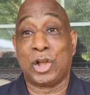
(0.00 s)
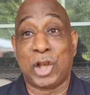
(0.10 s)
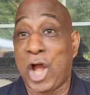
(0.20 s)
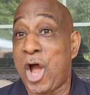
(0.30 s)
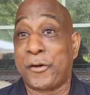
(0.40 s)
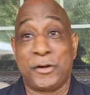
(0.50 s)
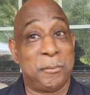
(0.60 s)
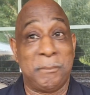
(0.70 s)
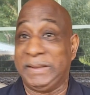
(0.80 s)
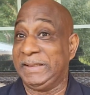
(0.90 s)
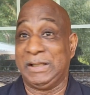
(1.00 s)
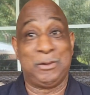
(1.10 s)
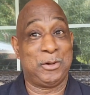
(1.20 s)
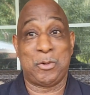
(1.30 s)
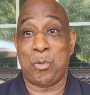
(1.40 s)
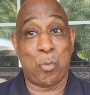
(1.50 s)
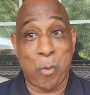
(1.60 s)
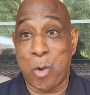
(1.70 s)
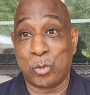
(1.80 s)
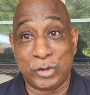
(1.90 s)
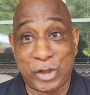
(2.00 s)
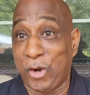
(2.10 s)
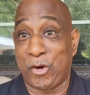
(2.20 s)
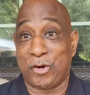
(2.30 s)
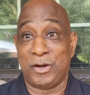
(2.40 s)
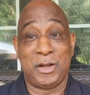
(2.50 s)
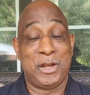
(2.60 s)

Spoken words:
lot of the men won't dare